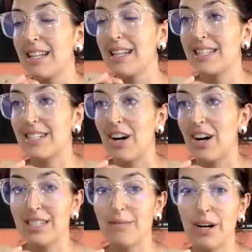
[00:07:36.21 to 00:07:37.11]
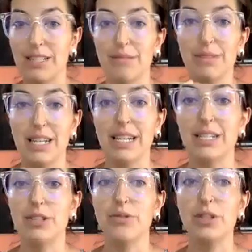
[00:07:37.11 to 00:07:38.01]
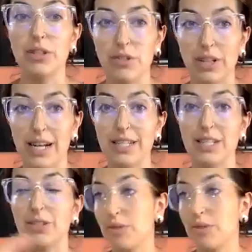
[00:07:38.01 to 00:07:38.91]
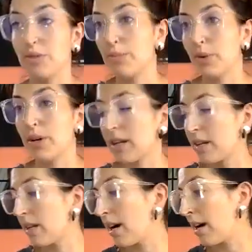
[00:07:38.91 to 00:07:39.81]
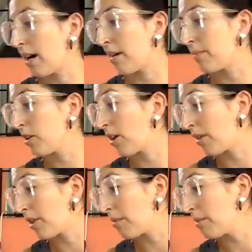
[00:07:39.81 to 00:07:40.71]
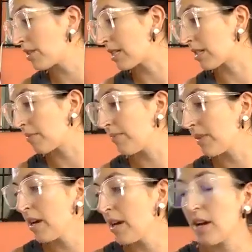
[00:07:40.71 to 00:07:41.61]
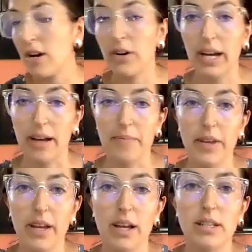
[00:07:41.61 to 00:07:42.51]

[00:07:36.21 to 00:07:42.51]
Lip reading: This is an awesome tea to utilize to really support your healthy immune system. Okay,